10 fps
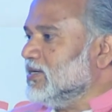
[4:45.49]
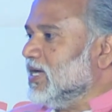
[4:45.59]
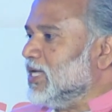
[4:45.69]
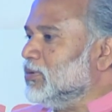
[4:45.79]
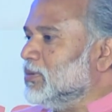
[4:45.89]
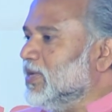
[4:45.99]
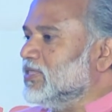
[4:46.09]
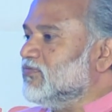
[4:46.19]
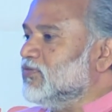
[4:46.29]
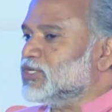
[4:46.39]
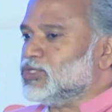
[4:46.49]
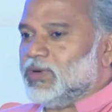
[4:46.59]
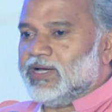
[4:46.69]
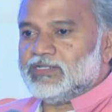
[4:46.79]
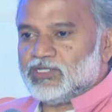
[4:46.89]
I remember being the first
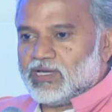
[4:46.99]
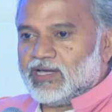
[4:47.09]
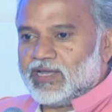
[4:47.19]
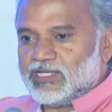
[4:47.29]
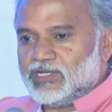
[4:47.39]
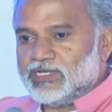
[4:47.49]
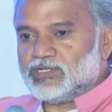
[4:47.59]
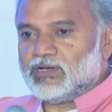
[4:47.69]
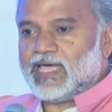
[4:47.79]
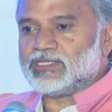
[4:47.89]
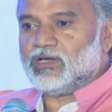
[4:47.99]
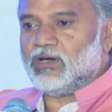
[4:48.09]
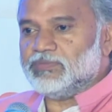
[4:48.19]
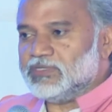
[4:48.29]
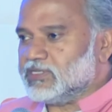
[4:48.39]
one, so congratulations
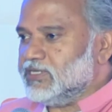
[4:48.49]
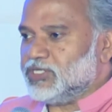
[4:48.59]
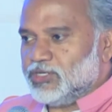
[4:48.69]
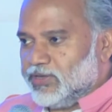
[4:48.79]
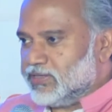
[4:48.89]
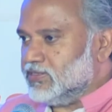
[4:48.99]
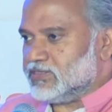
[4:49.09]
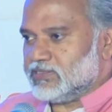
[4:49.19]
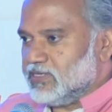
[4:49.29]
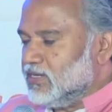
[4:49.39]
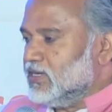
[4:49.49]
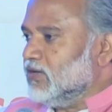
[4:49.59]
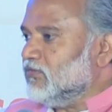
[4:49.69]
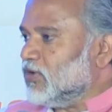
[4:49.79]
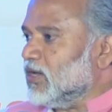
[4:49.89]
Nasscom is continuing this
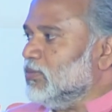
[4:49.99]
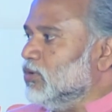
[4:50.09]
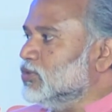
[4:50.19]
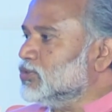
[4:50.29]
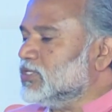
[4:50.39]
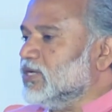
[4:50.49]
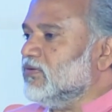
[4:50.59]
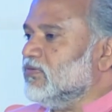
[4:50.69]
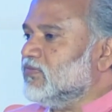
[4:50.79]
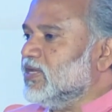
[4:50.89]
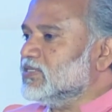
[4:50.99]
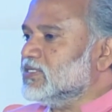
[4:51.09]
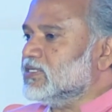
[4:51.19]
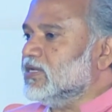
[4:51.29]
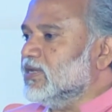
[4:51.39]
for almost 15,
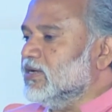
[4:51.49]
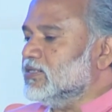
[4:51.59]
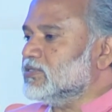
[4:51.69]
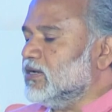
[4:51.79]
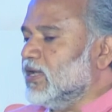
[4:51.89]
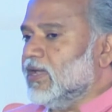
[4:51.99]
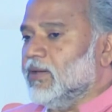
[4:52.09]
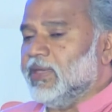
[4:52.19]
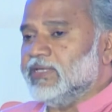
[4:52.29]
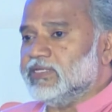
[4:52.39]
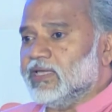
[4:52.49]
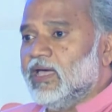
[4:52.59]
16 years. Really amazing.